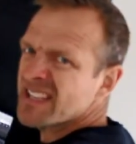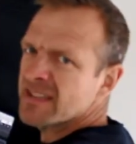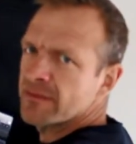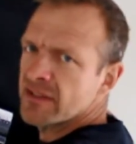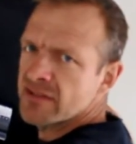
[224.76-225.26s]

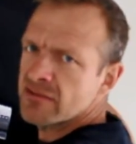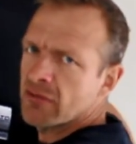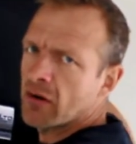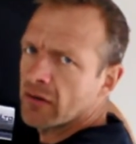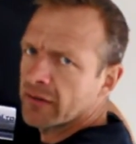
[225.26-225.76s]
massively
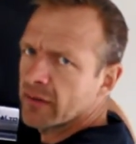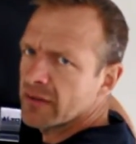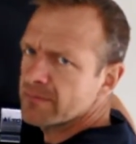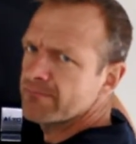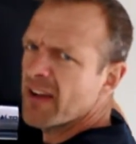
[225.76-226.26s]
strong, so
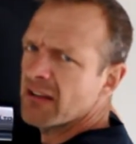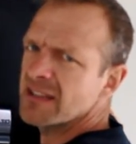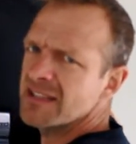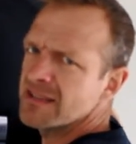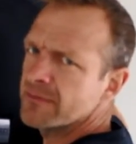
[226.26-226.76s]
it's
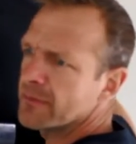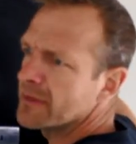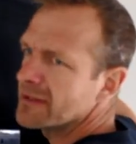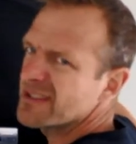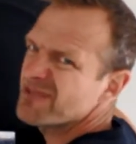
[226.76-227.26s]
very easy for
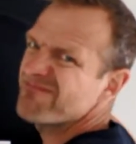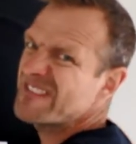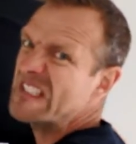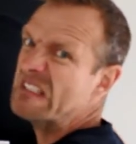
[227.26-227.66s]
me to do.